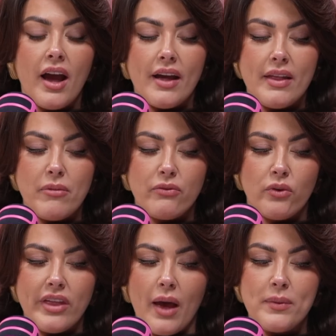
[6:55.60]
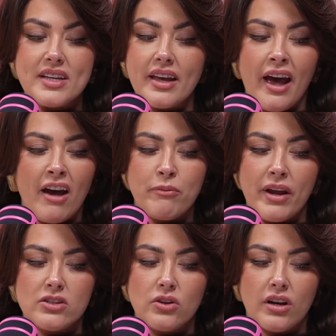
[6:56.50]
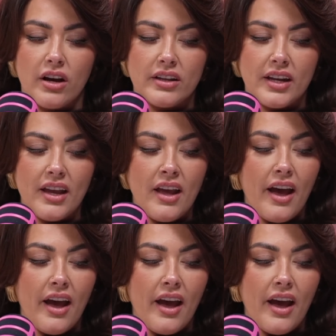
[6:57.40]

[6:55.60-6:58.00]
And then before that, it was like half price on cutlery,